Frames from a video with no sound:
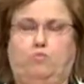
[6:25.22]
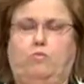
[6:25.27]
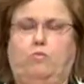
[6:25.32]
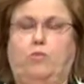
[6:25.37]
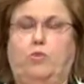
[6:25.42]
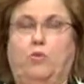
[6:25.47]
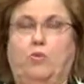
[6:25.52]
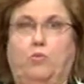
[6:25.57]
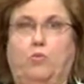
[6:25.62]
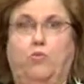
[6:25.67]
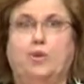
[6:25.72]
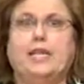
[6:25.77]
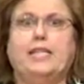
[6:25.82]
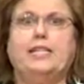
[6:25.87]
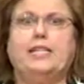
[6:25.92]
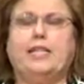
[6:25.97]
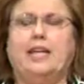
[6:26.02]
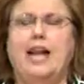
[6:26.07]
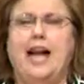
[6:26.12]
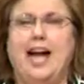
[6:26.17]
the
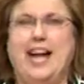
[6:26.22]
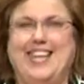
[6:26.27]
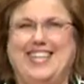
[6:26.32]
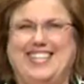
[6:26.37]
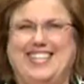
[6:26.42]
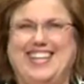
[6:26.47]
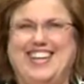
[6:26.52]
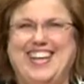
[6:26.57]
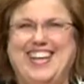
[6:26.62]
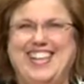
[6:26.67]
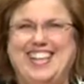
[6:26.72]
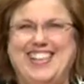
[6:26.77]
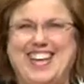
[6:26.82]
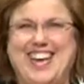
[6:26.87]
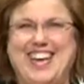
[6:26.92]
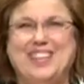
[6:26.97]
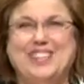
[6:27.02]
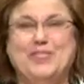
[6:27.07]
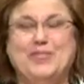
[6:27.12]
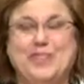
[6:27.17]
reason I did
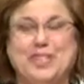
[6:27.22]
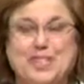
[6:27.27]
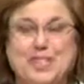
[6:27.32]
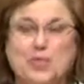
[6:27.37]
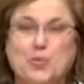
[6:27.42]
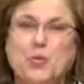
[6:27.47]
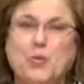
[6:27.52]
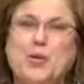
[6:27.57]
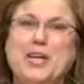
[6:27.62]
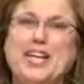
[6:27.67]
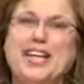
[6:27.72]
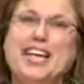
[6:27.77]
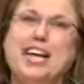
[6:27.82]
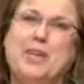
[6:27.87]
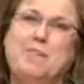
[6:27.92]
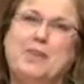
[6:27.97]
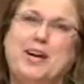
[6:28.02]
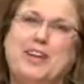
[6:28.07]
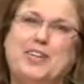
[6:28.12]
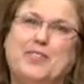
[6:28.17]
that is because we
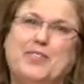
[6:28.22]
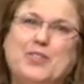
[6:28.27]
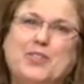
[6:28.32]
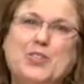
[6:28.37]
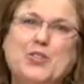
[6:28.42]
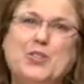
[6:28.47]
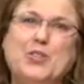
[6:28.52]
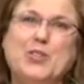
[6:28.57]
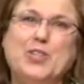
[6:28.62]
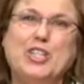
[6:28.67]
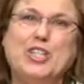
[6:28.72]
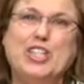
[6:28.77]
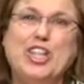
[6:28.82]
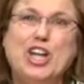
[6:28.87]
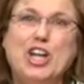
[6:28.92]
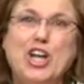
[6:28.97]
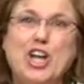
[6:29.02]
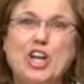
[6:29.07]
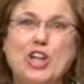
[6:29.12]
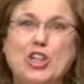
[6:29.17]
come out of school
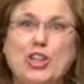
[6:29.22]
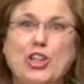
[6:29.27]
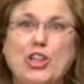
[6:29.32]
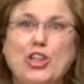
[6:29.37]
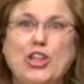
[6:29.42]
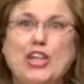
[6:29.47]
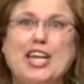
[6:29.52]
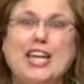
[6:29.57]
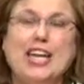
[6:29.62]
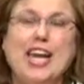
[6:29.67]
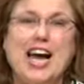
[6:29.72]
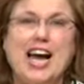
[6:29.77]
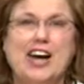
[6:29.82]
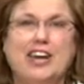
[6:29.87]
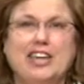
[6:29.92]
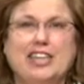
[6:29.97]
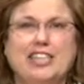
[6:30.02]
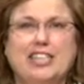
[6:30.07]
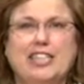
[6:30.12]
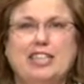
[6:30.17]
learning how
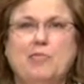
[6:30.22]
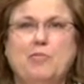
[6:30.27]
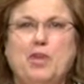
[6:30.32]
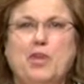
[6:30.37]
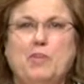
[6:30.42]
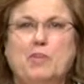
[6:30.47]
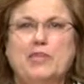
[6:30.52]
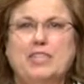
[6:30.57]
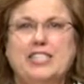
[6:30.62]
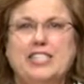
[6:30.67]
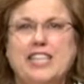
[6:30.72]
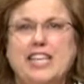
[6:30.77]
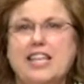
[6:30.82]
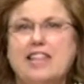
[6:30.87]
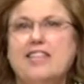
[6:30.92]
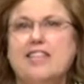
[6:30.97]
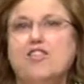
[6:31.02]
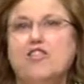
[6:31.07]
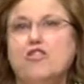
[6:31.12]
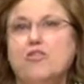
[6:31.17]
to clean people's
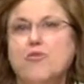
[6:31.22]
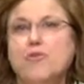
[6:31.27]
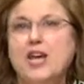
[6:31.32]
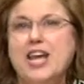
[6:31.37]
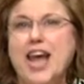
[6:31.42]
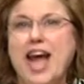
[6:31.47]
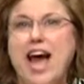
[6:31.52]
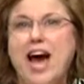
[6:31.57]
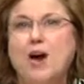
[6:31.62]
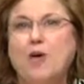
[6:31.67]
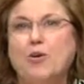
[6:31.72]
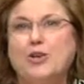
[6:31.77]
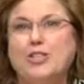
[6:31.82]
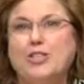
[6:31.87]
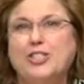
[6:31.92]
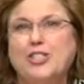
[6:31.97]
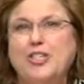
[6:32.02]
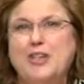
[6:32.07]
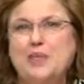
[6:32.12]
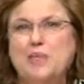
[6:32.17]
teeth in 3 hours.
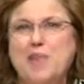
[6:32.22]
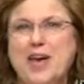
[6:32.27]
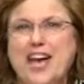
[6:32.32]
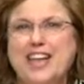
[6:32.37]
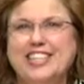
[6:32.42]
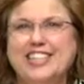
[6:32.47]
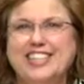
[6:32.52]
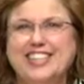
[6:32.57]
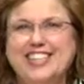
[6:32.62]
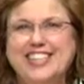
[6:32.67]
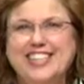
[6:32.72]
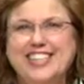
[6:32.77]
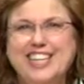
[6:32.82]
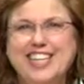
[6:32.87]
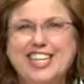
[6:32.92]
Can you imagine?